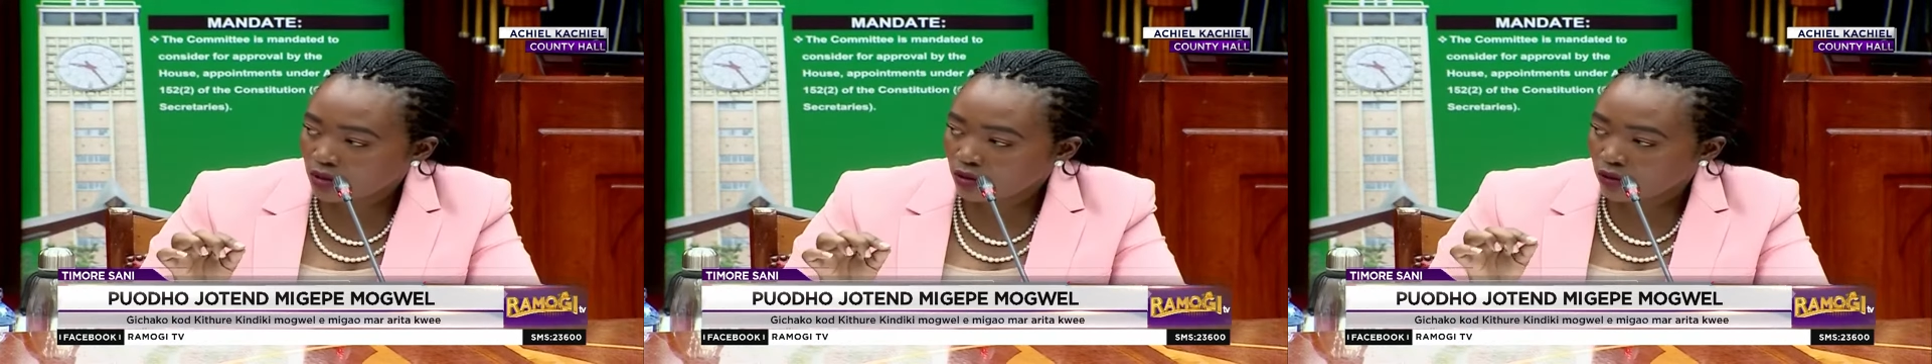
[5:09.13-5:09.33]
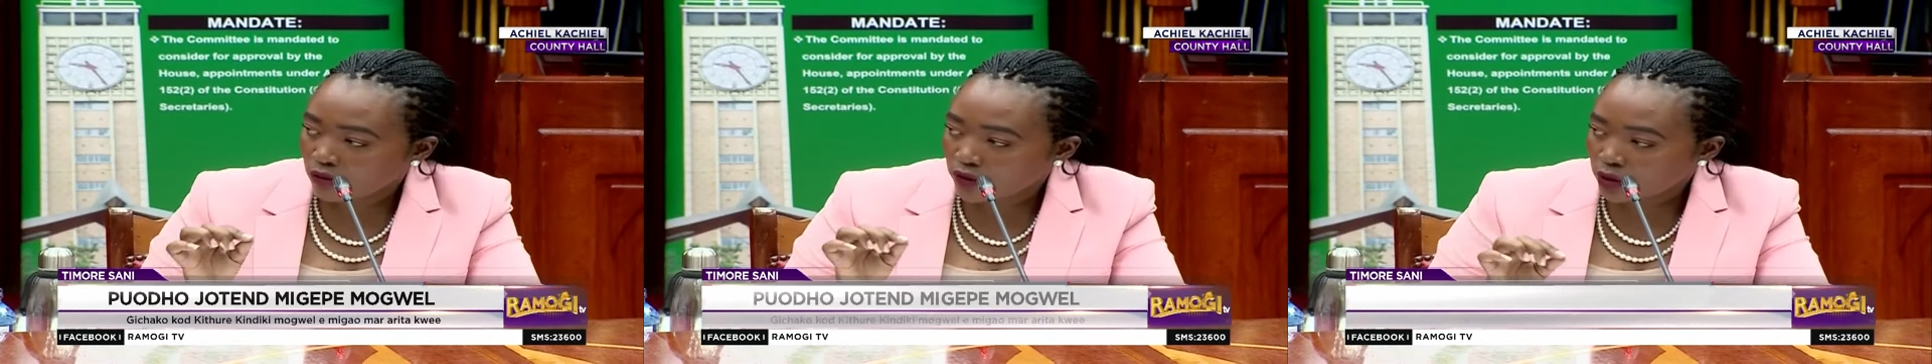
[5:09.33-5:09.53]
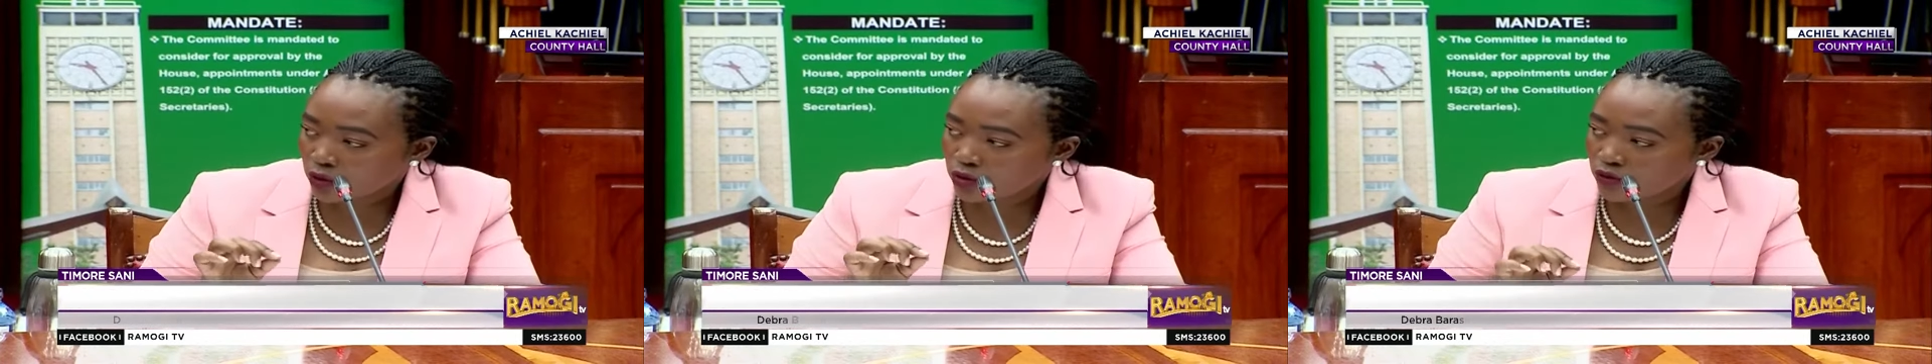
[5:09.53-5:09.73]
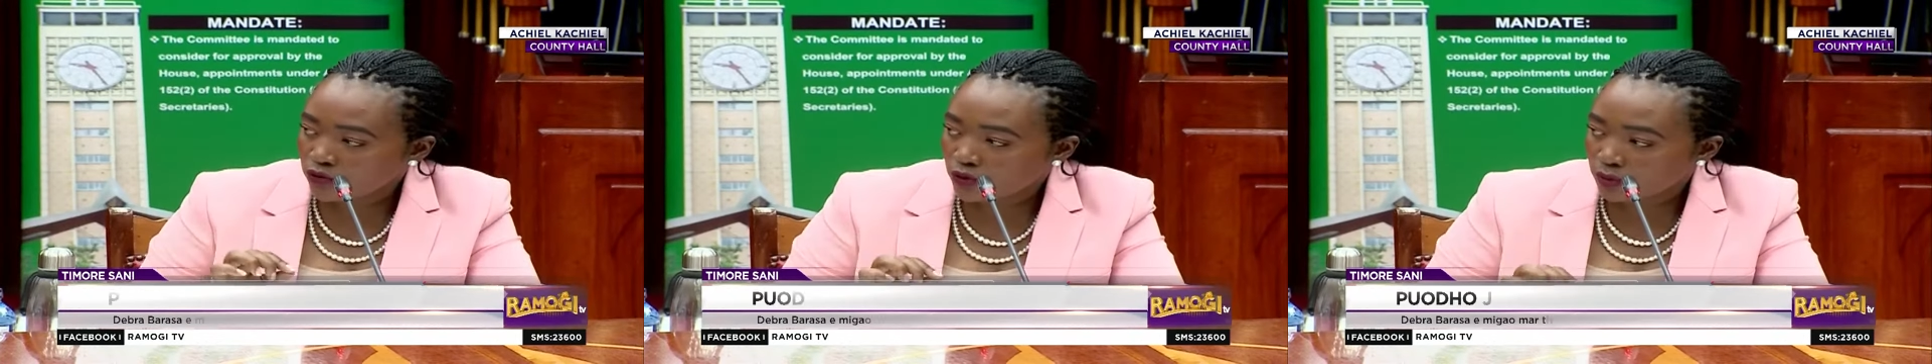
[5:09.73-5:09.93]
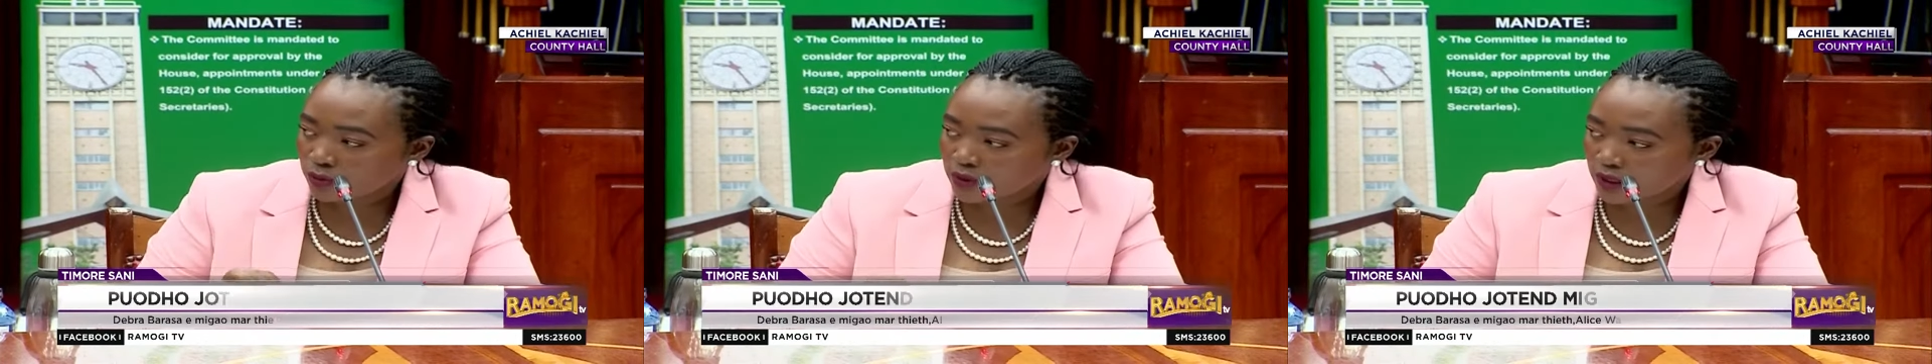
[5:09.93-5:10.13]
of the
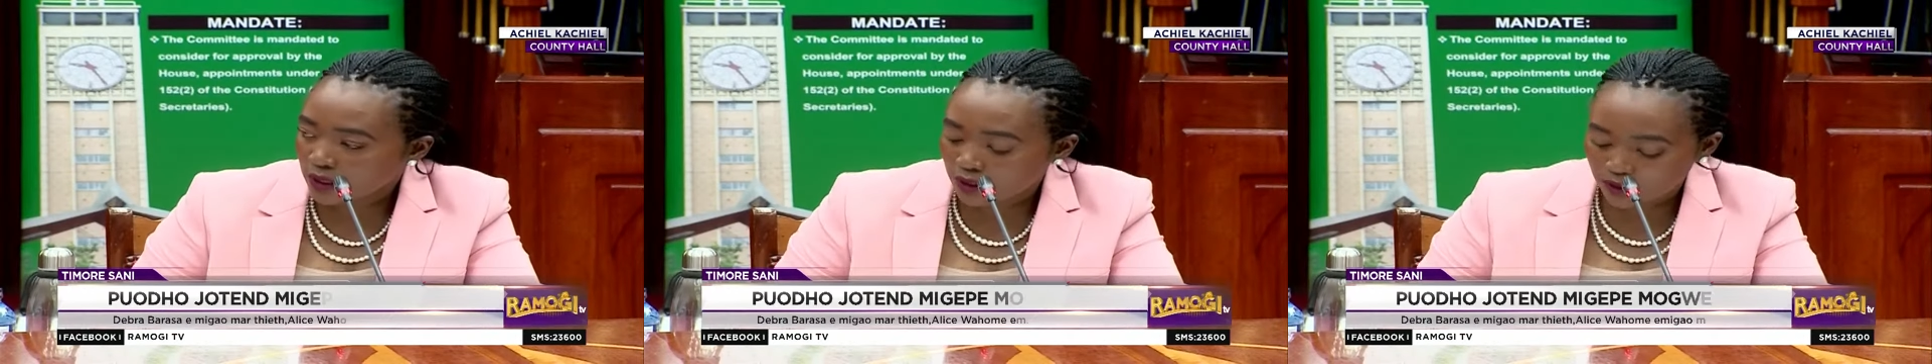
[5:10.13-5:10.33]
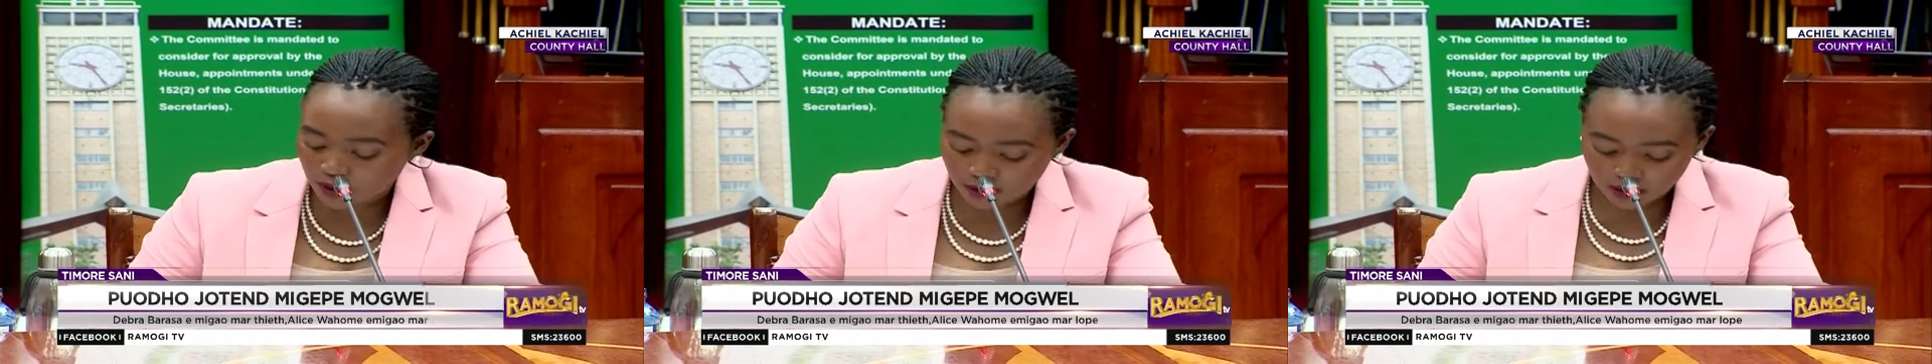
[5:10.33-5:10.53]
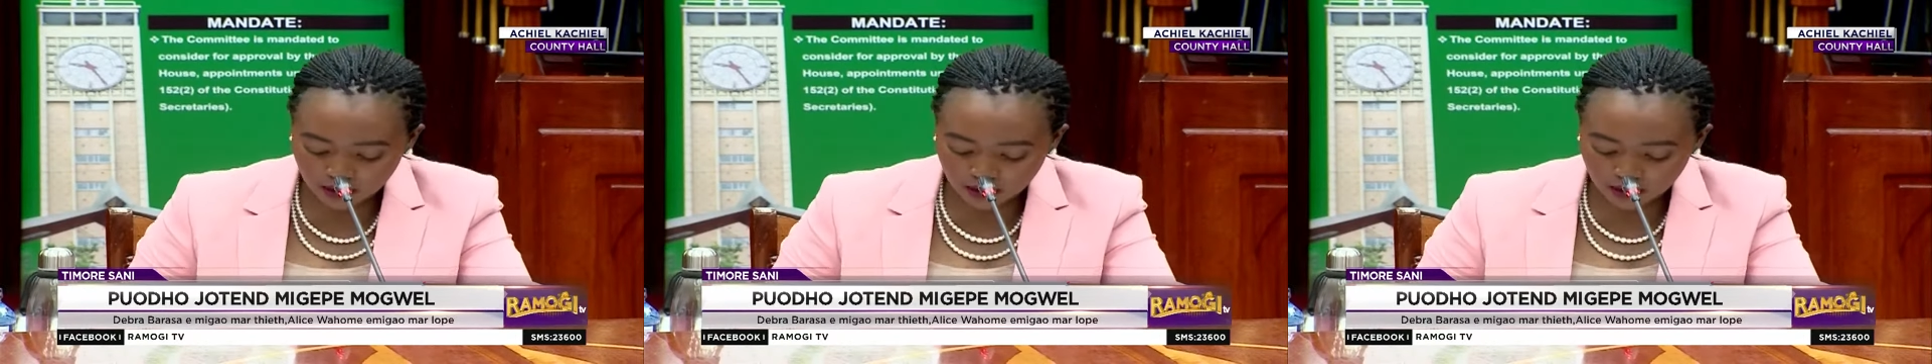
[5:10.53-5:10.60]
uniformed uh,